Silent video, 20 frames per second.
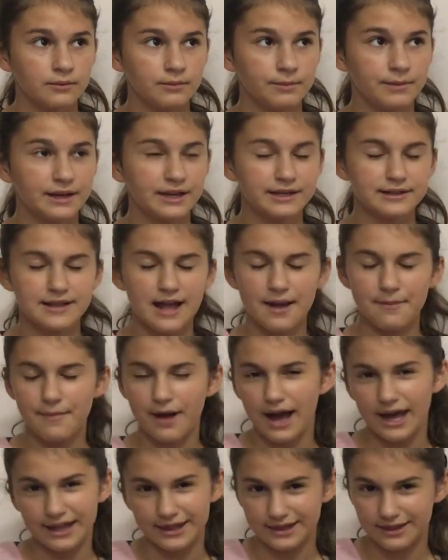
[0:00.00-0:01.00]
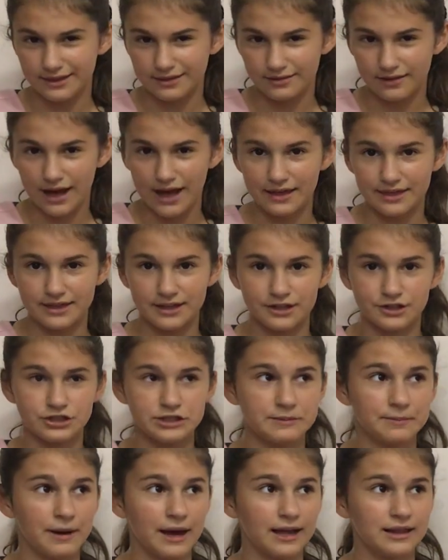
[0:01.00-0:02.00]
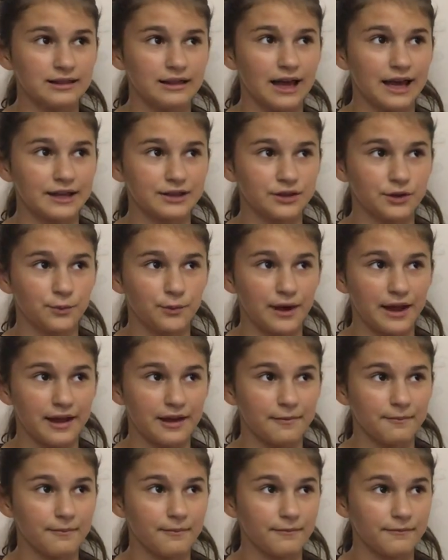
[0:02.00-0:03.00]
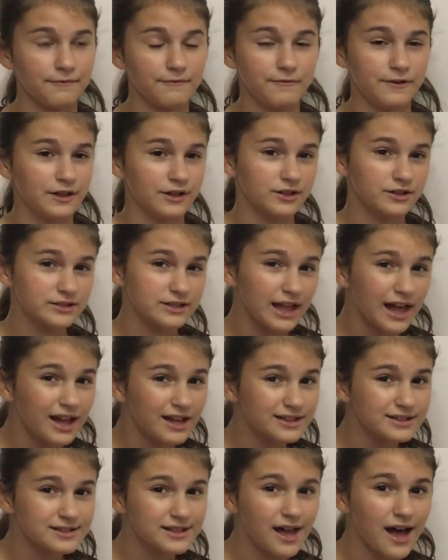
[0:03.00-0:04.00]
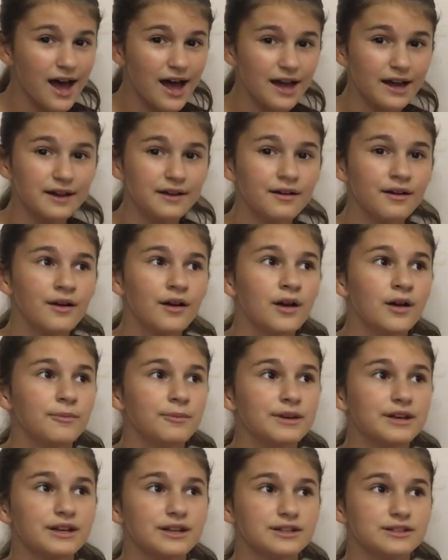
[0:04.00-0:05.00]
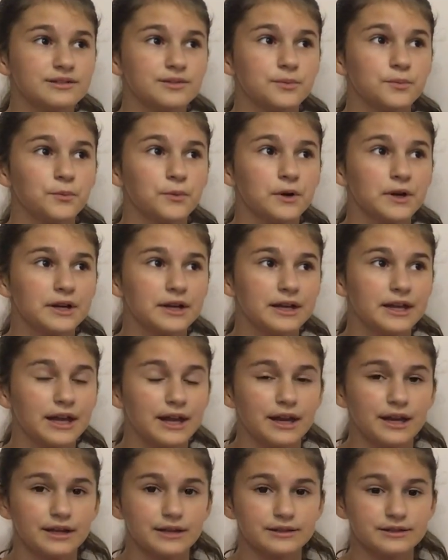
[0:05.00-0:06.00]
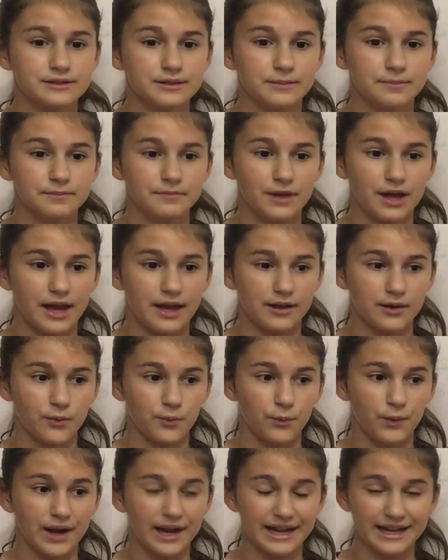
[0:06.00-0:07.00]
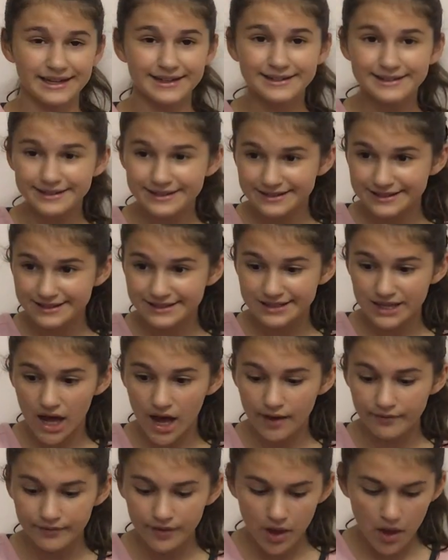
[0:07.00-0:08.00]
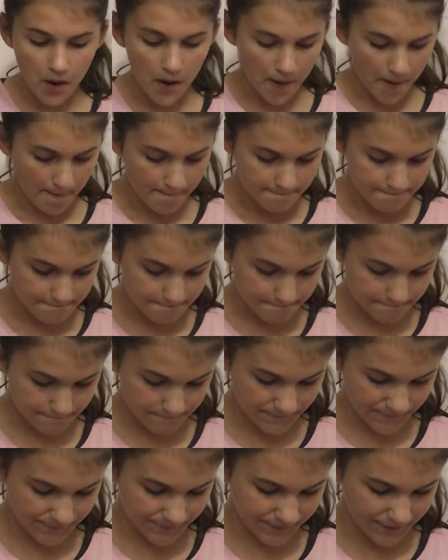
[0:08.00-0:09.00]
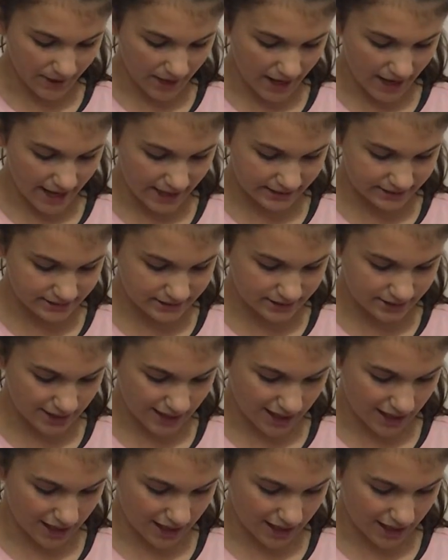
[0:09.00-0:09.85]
because I think she might like the way it feels outside, because we're getting some like wind and stuff. But